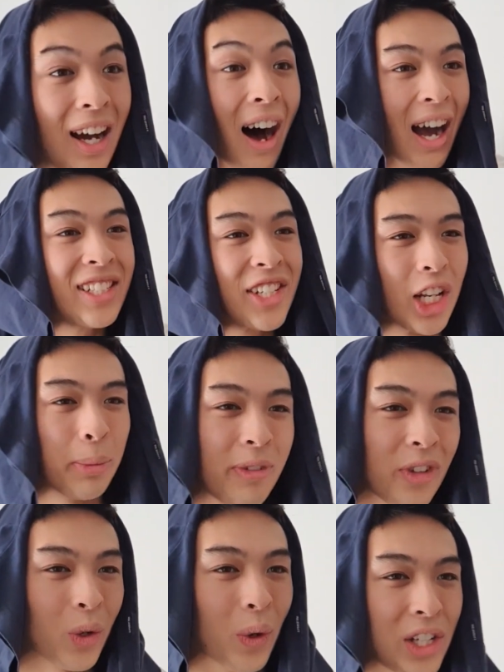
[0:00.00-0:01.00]
hi, just got a bit of
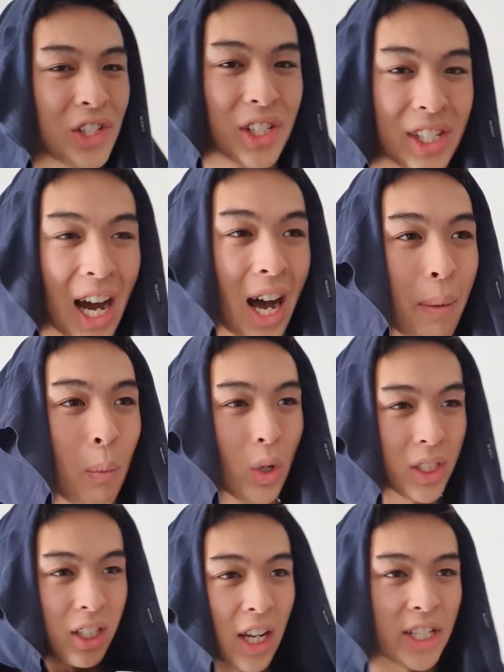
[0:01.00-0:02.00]
a question. Um,
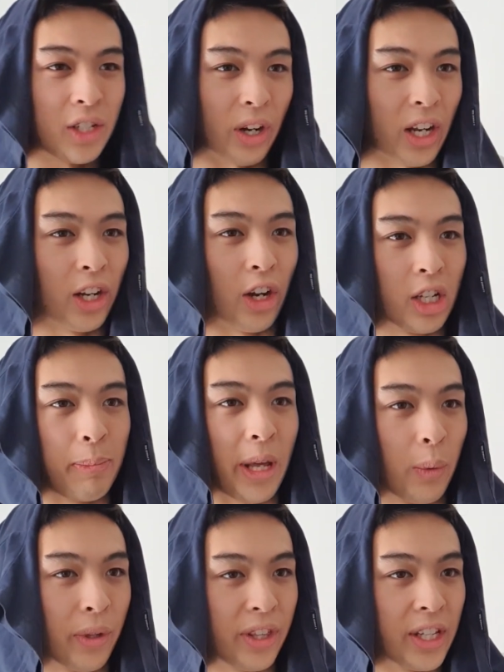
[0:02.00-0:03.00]
what size do you reckon goes better
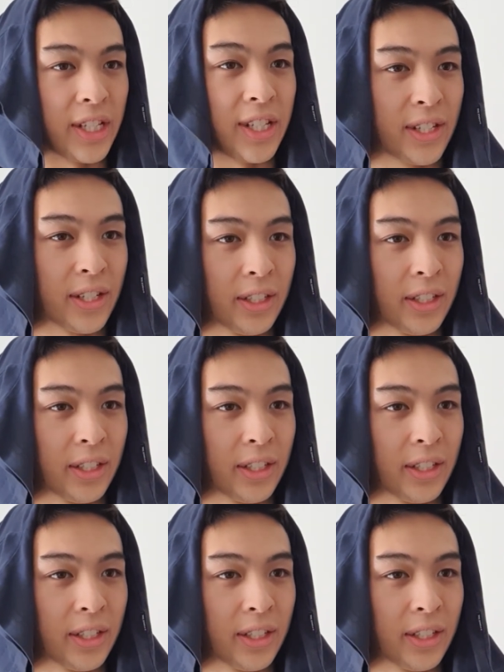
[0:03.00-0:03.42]
with this?